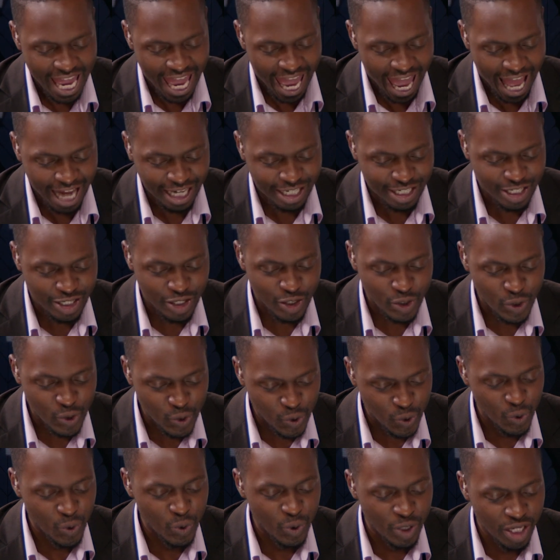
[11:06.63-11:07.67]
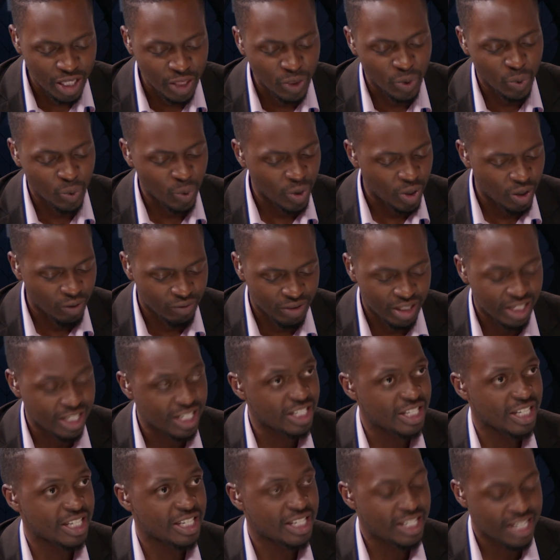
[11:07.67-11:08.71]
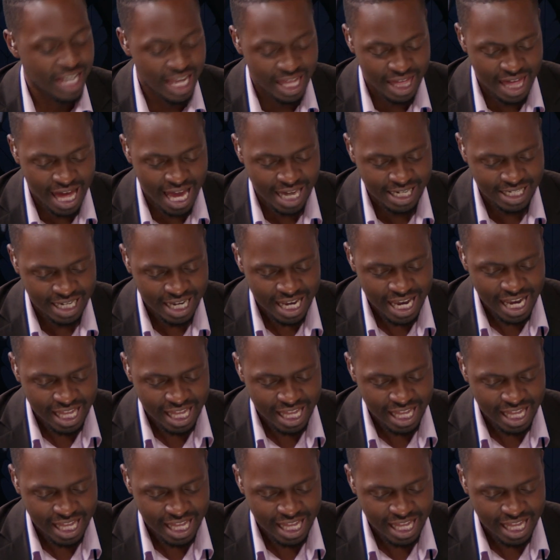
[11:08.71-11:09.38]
And two in three of the teachers say that